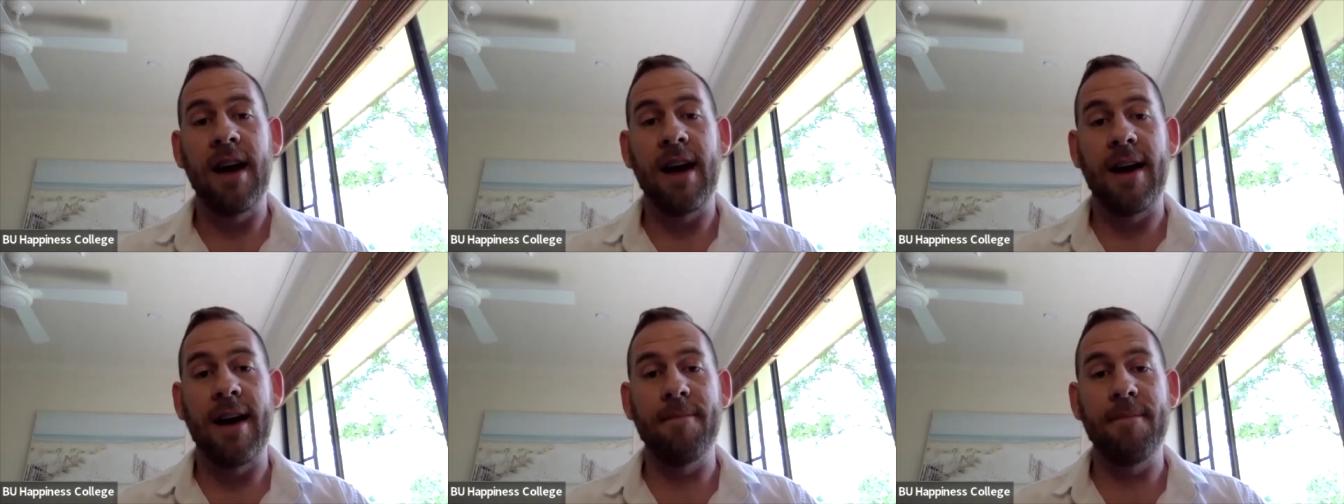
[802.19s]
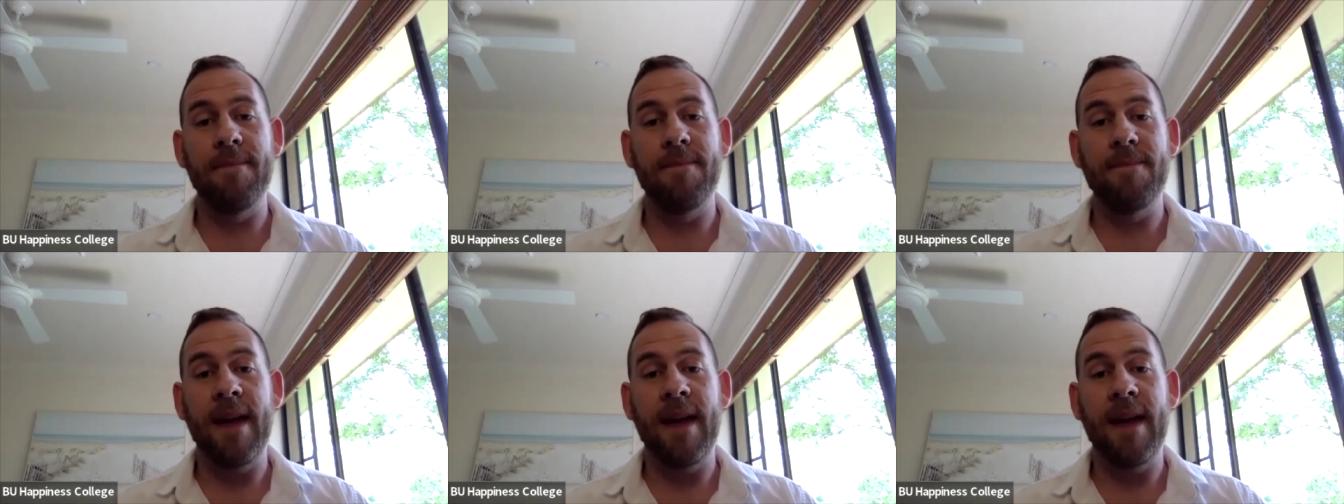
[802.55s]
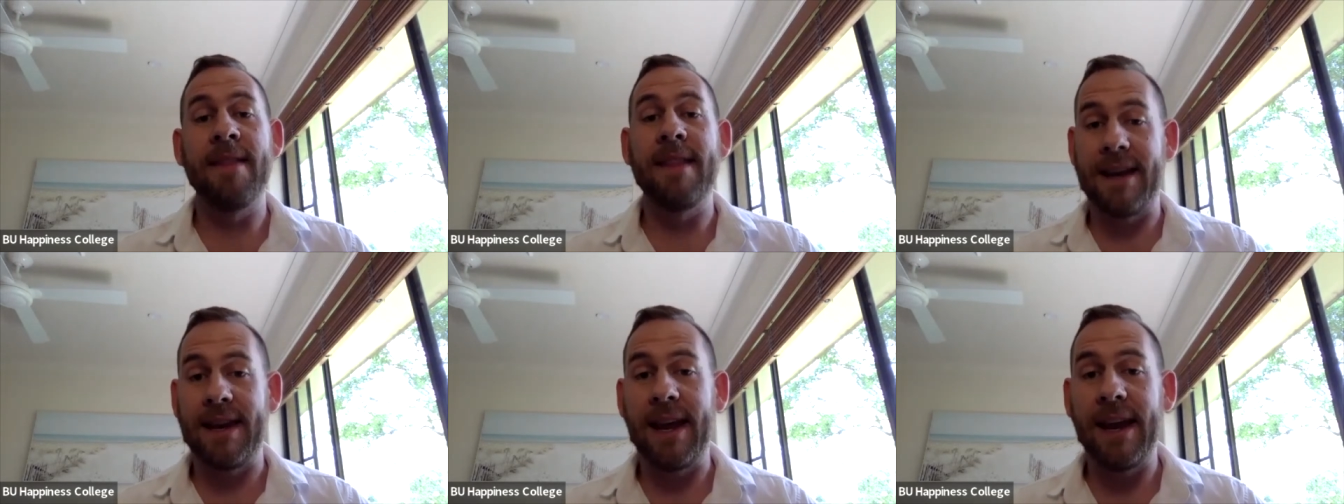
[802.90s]
um,
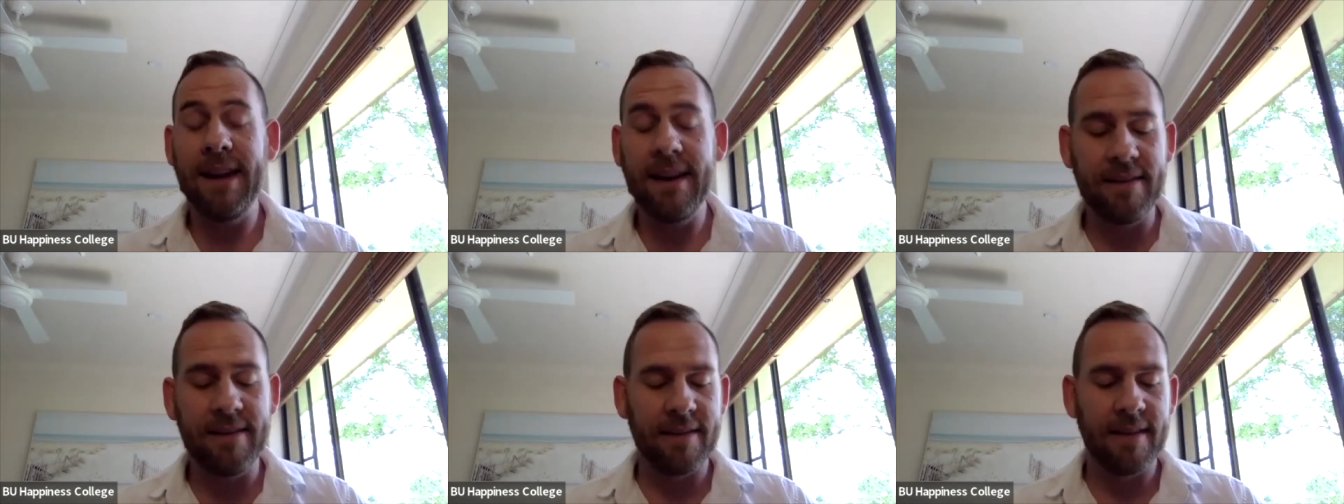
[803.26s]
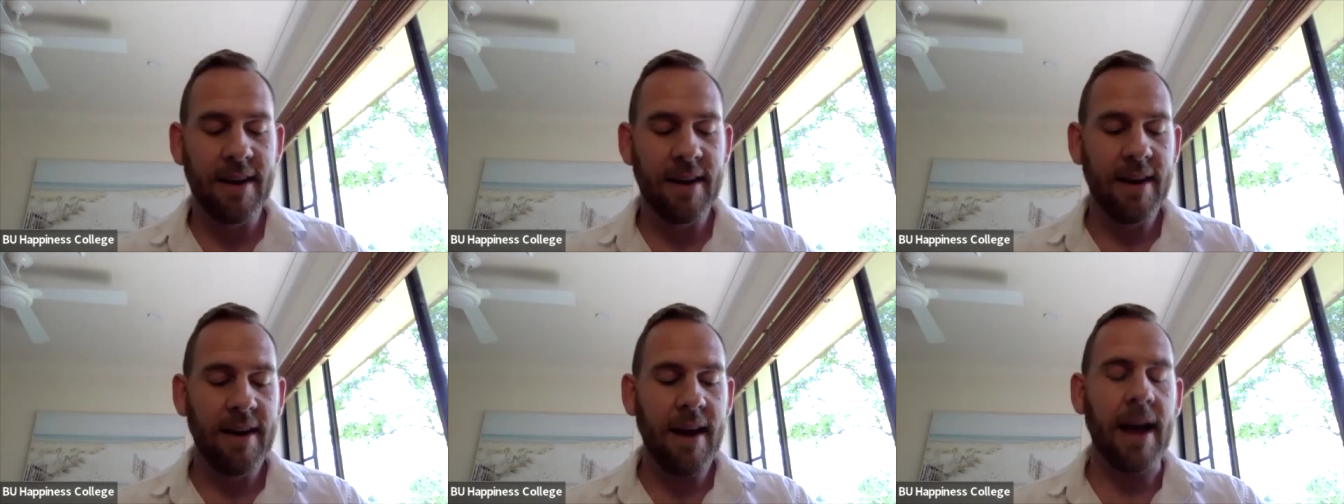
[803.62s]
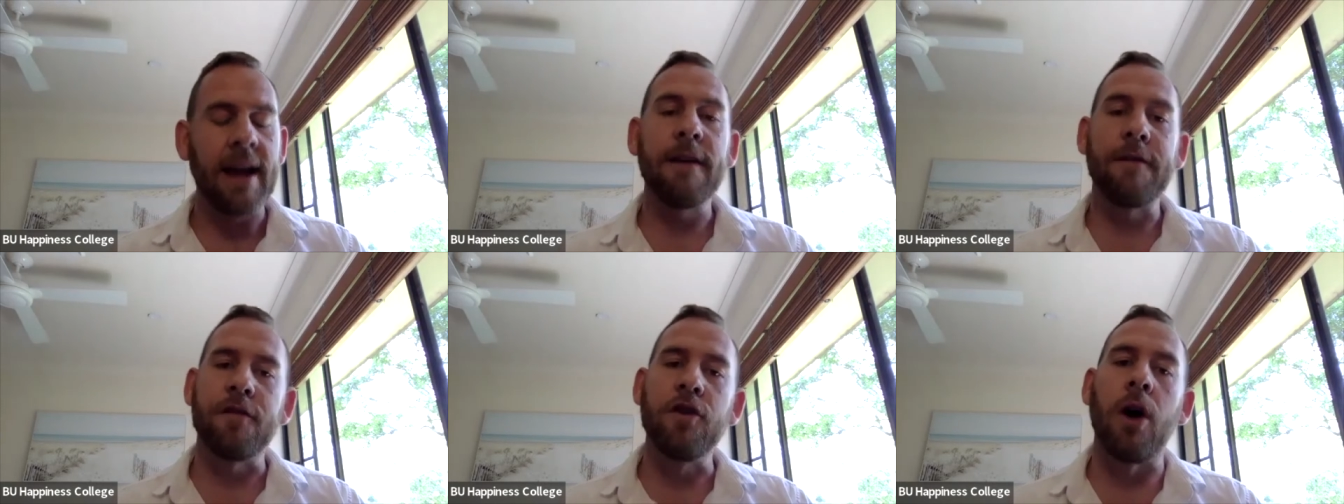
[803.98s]
and their needs? And
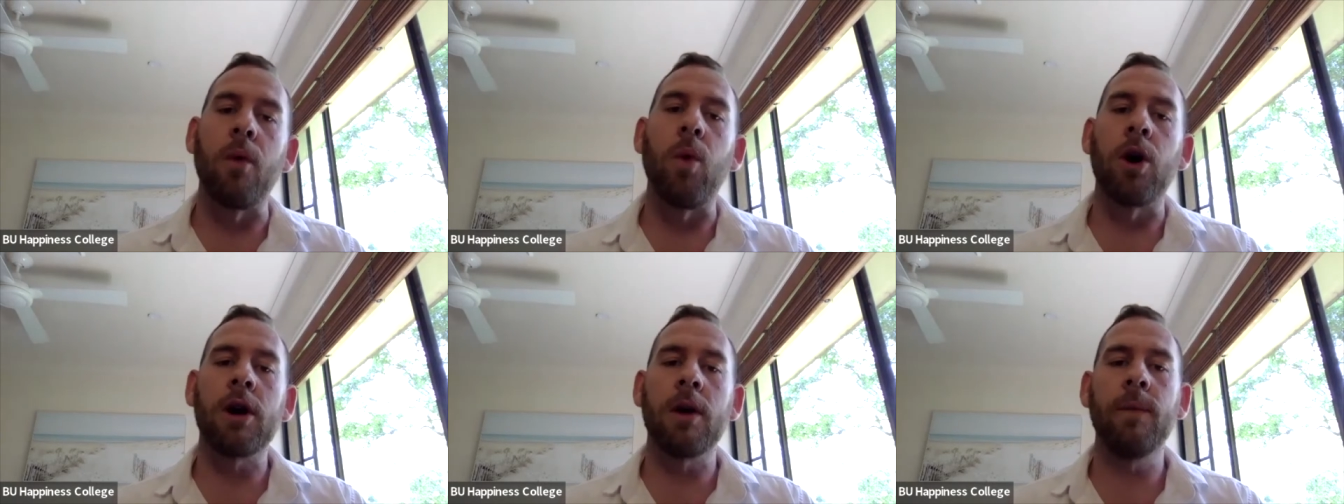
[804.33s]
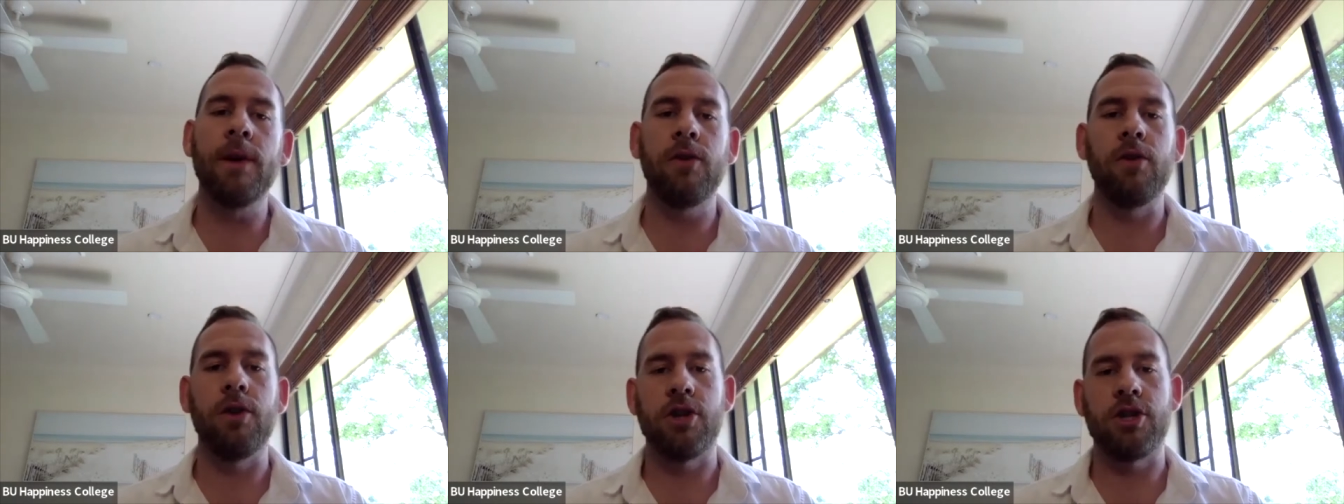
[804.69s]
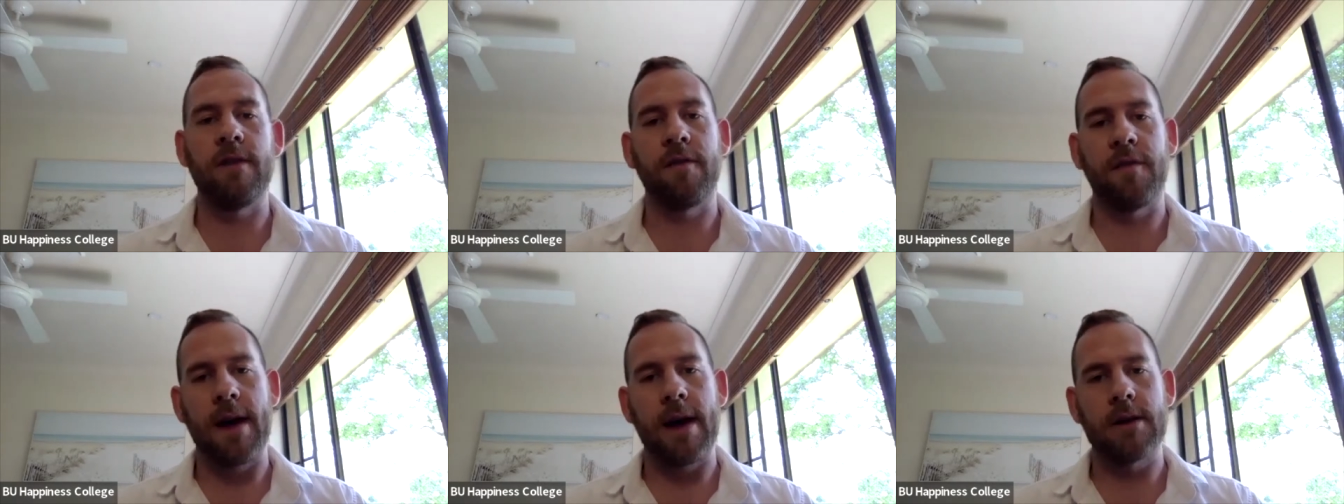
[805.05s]
if not, what can we do to mm.
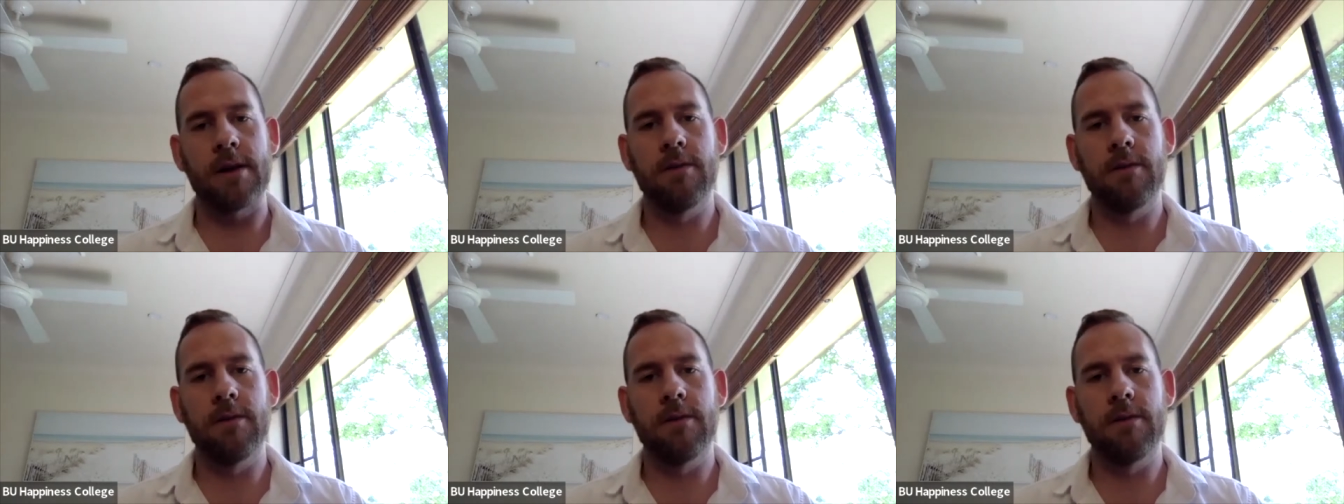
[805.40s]
shift that?